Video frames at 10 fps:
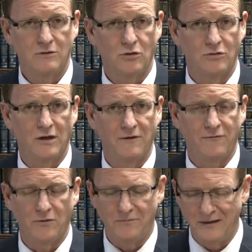totally
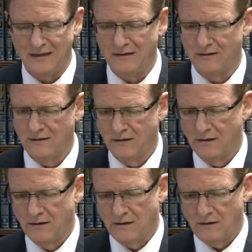forbidden,
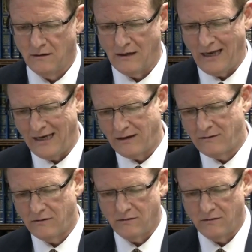like